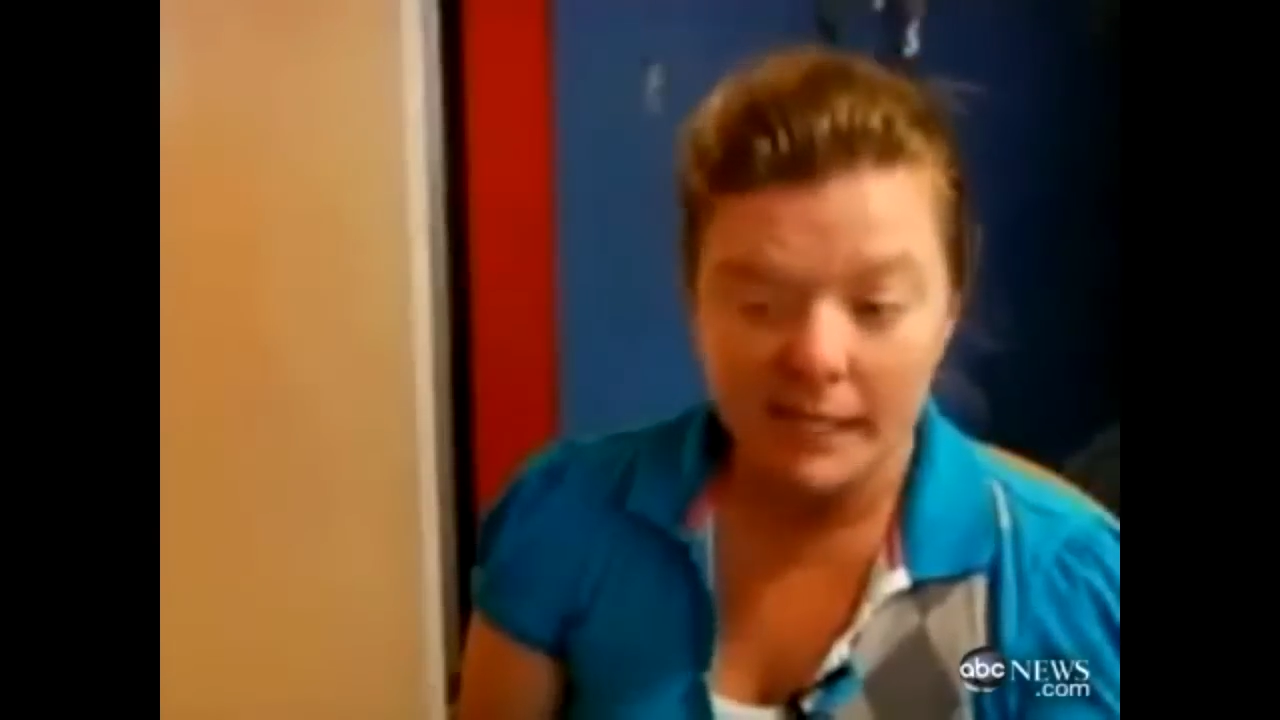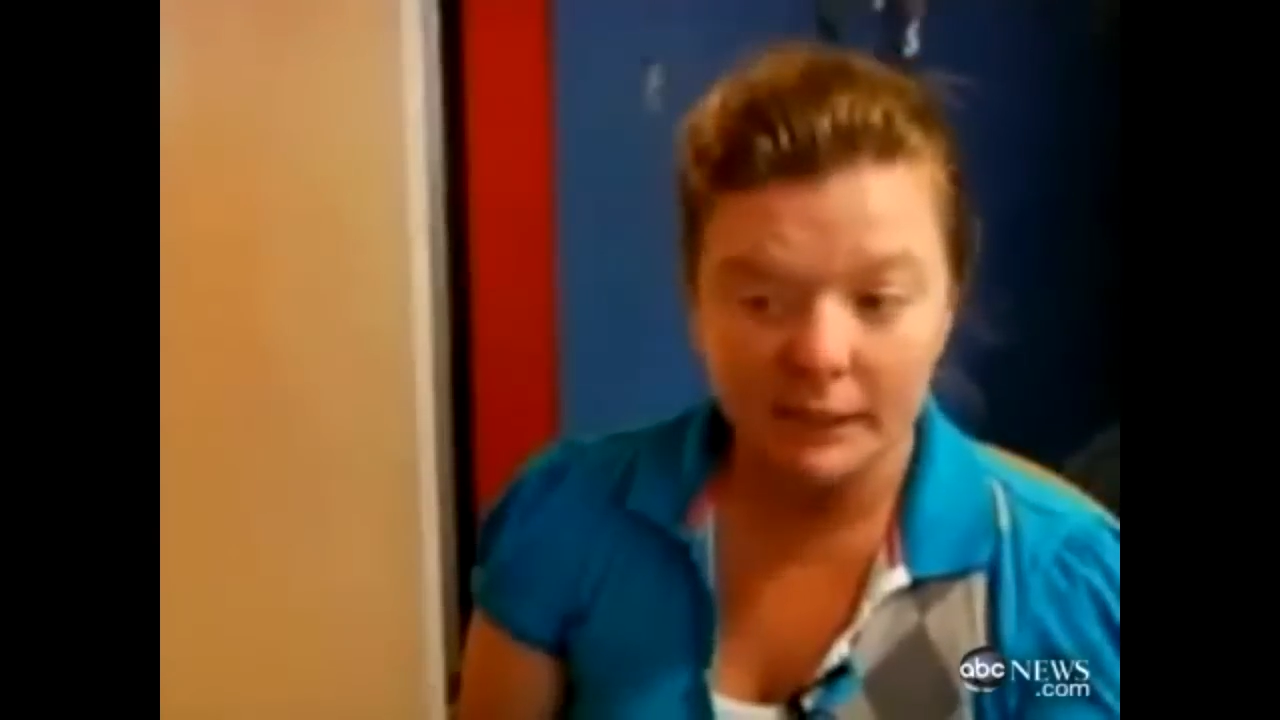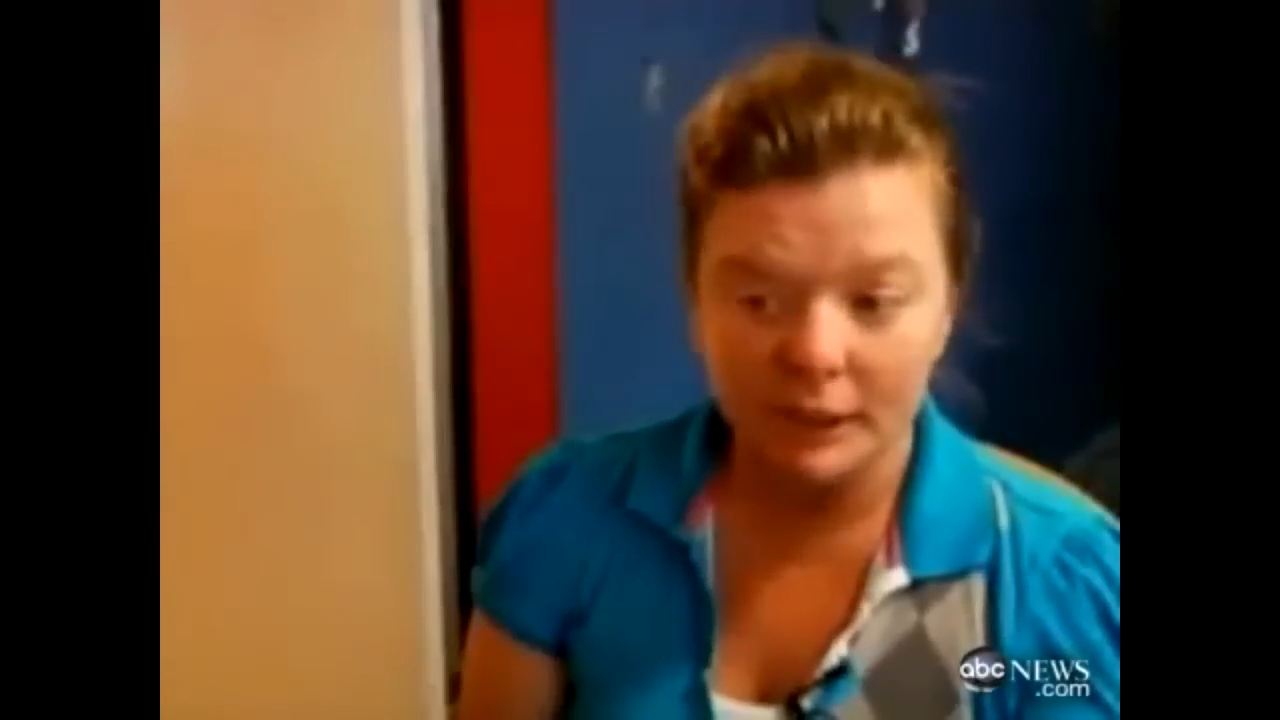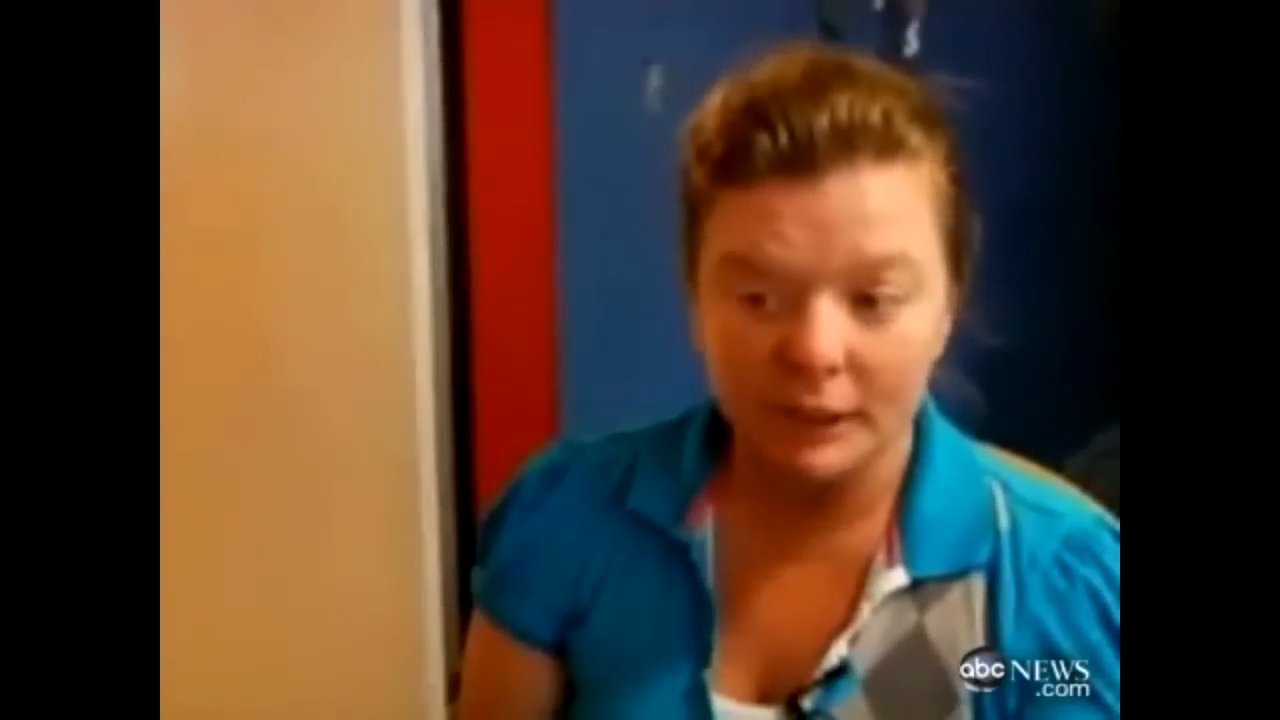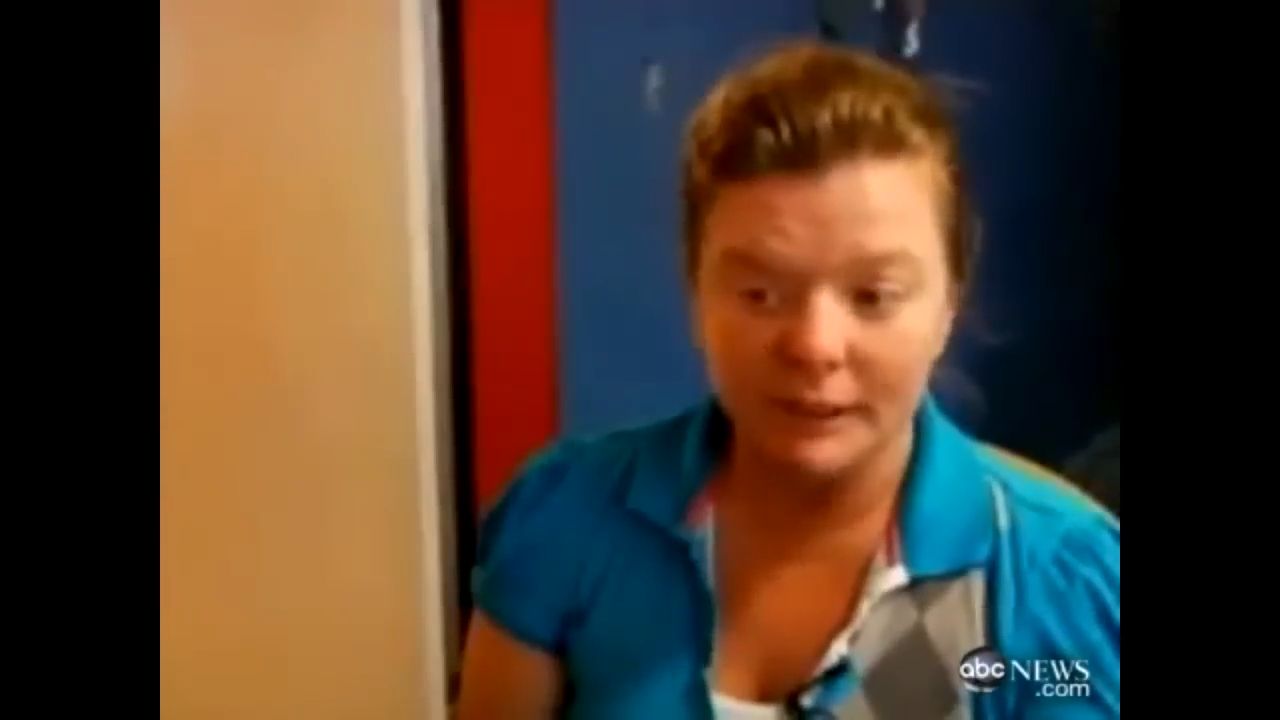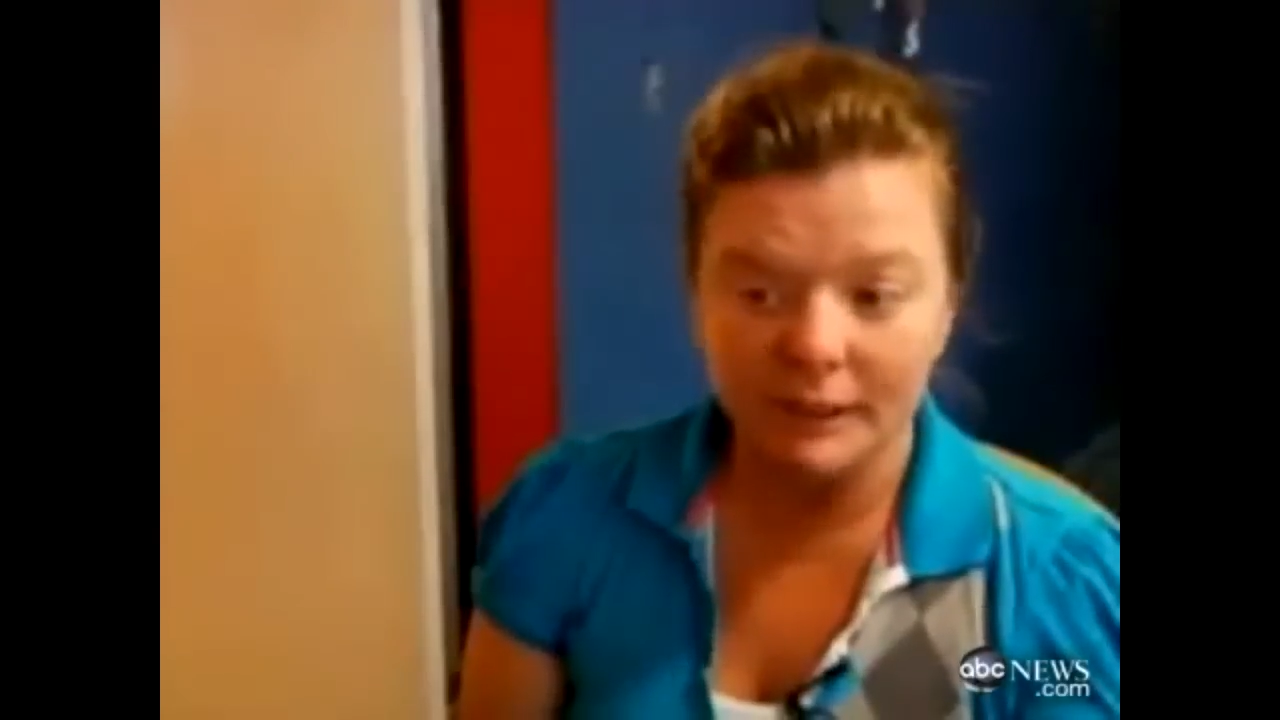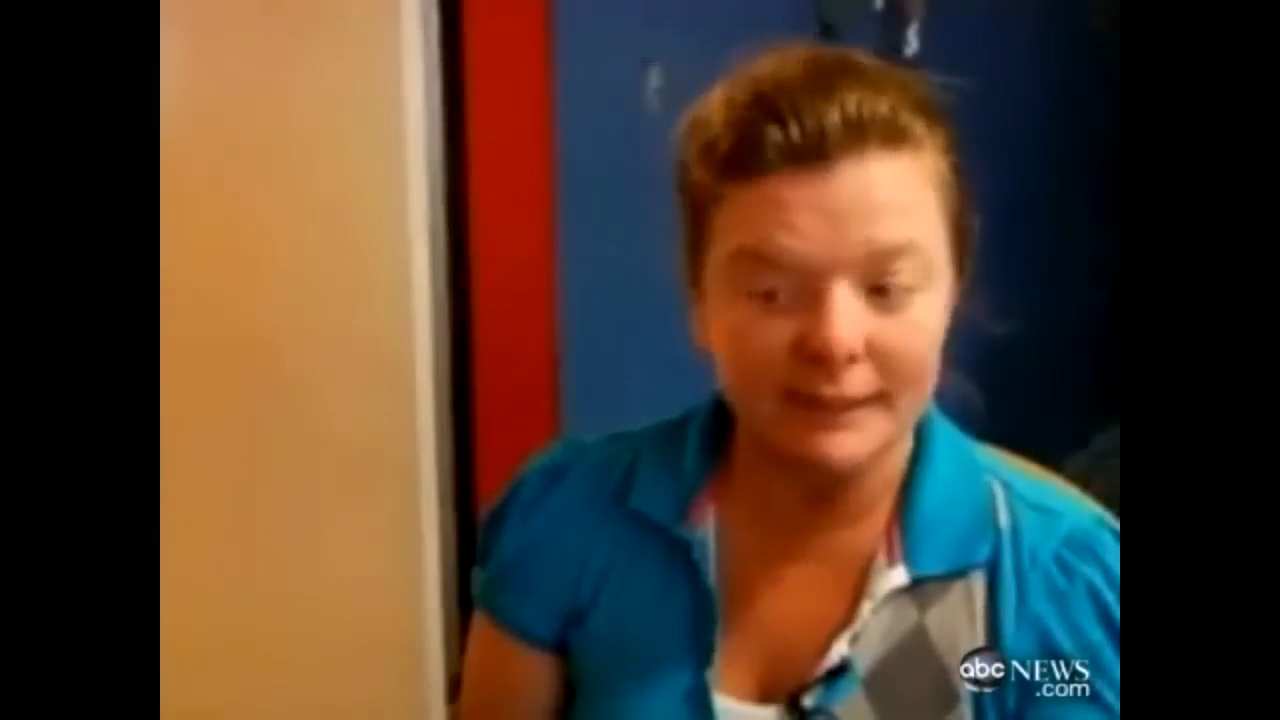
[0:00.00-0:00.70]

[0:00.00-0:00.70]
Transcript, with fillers: message